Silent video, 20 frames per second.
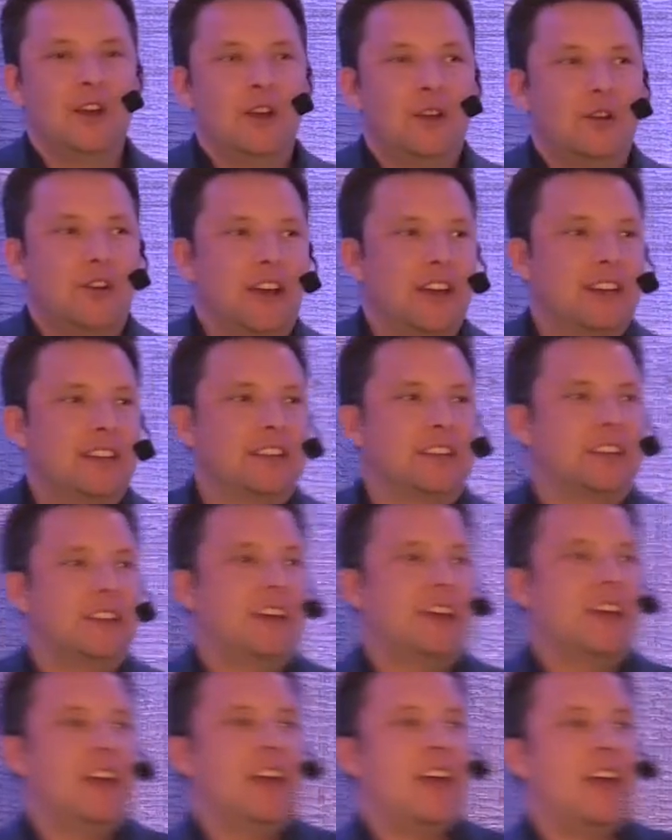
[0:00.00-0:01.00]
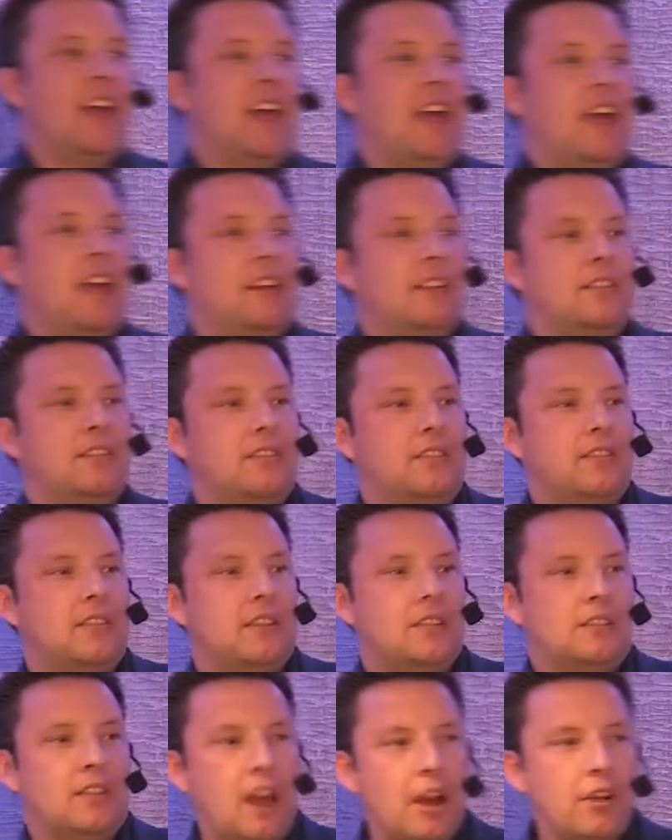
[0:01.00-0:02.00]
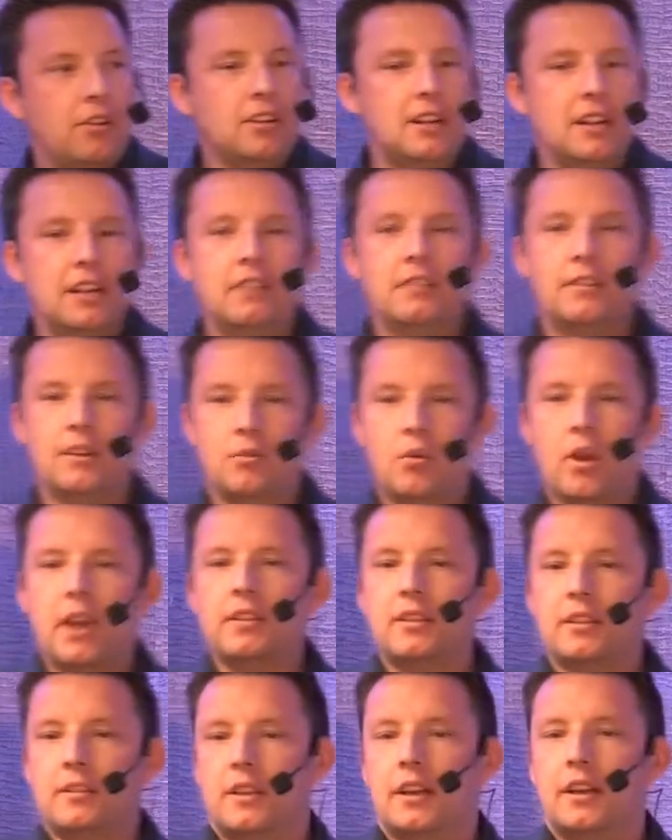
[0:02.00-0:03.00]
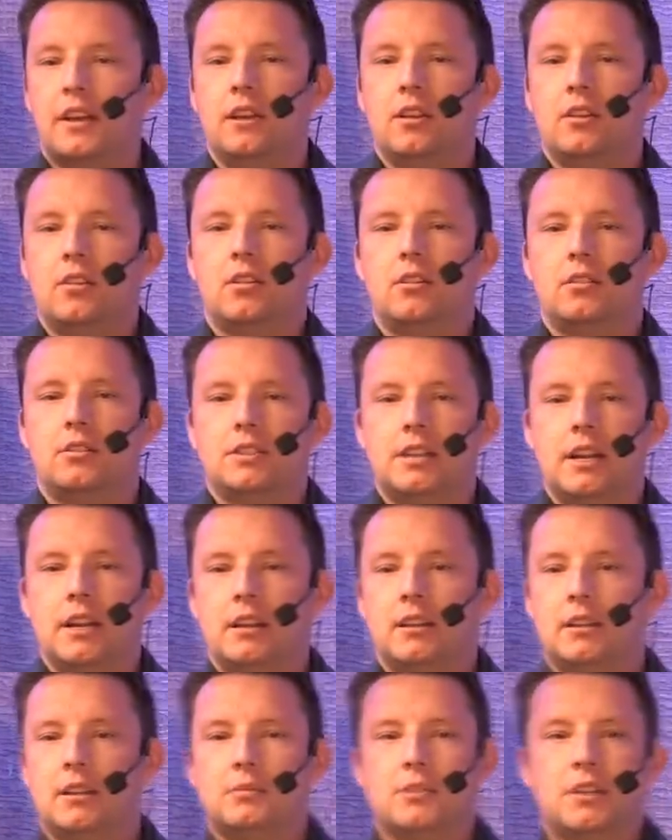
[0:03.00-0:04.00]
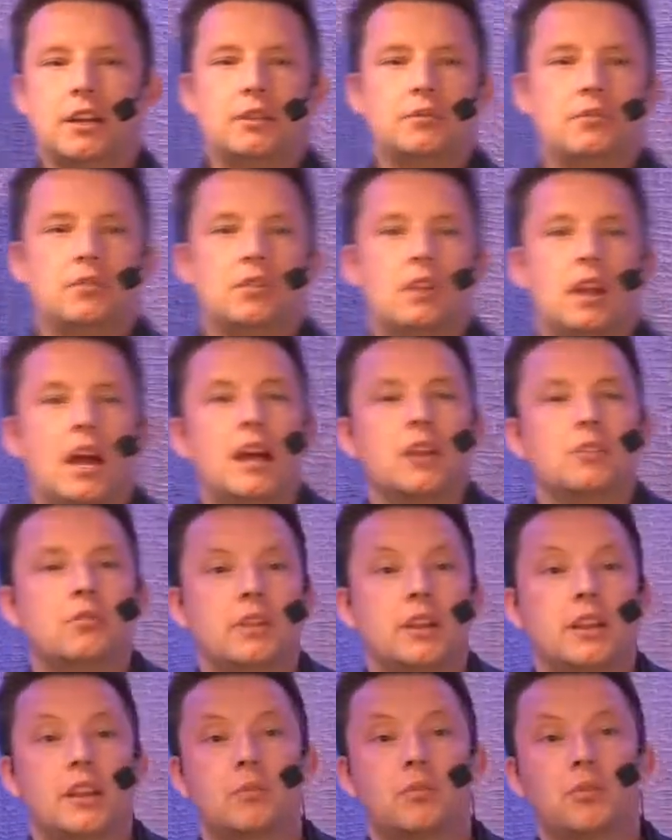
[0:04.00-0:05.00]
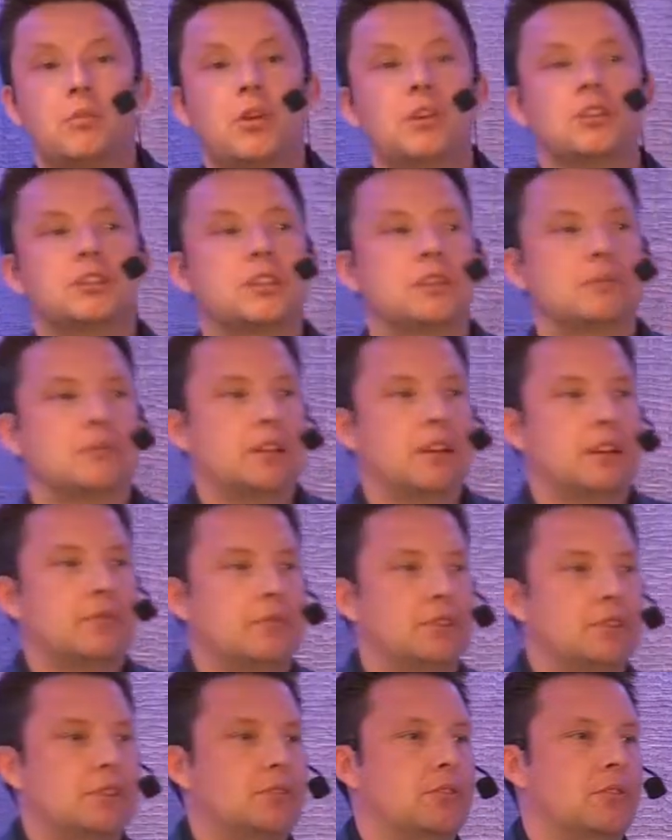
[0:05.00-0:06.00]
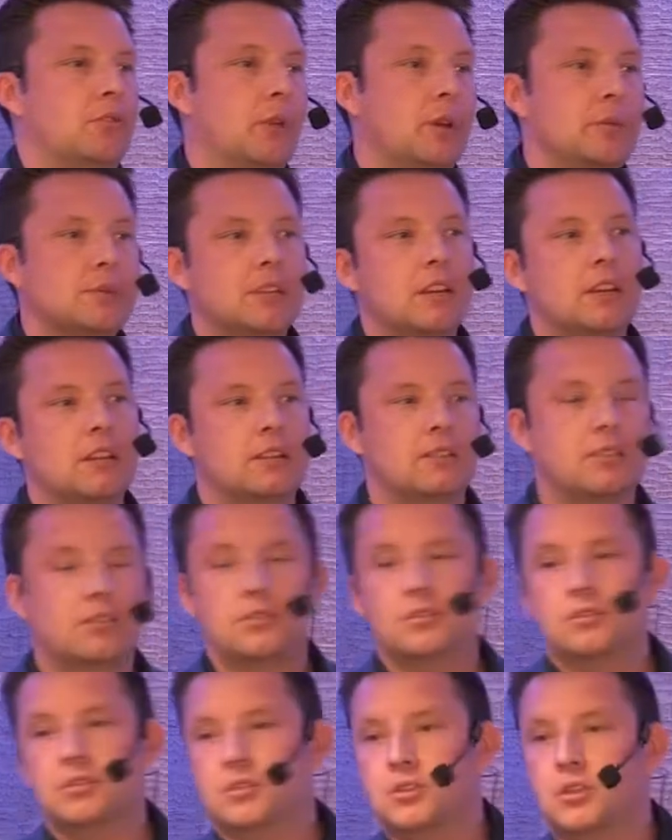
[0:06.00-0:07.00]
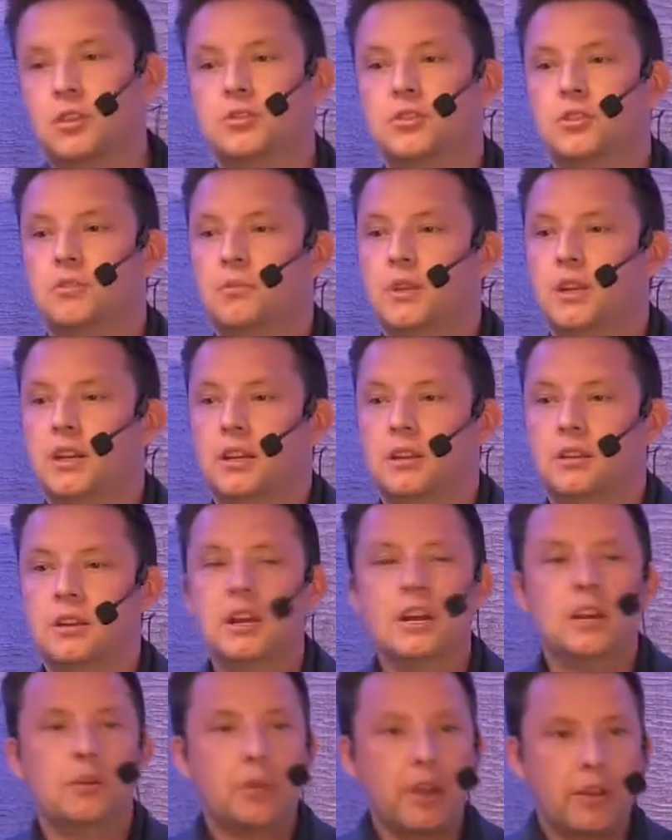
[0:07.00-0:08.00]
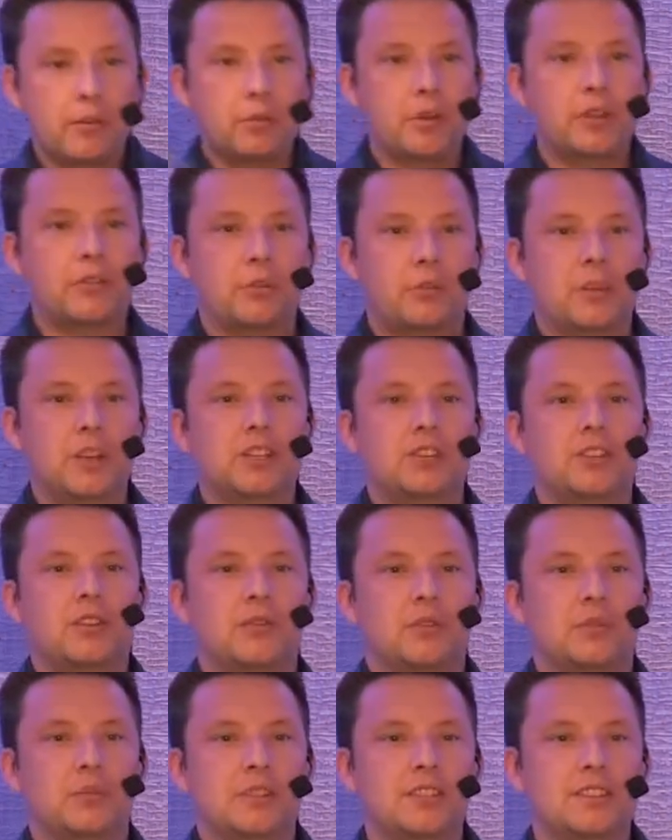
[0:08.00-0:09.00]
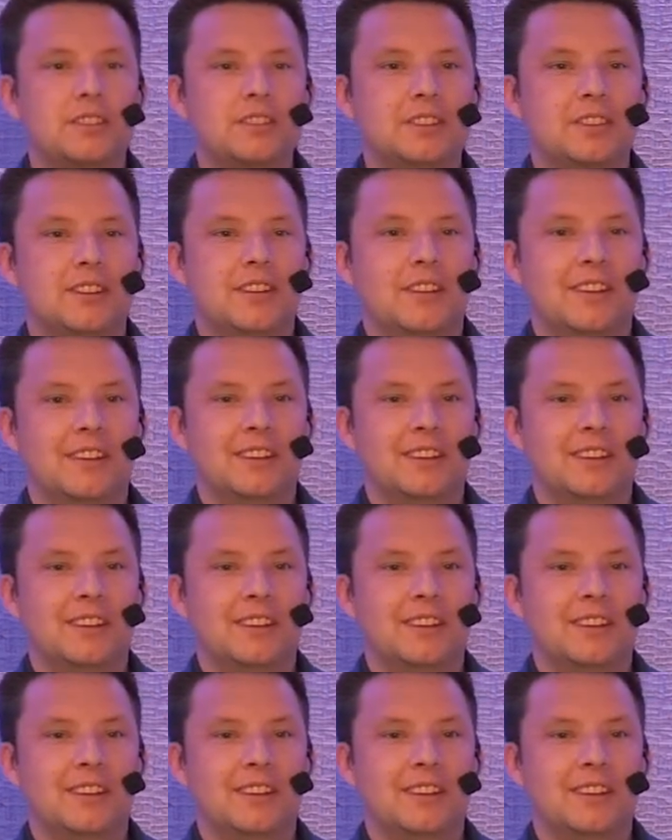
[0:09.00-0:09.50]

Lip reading: All right. And currently the way that they are selling themselves online or that they're promoting themselves is through a website and through social media. We have a bit of a picture of the business.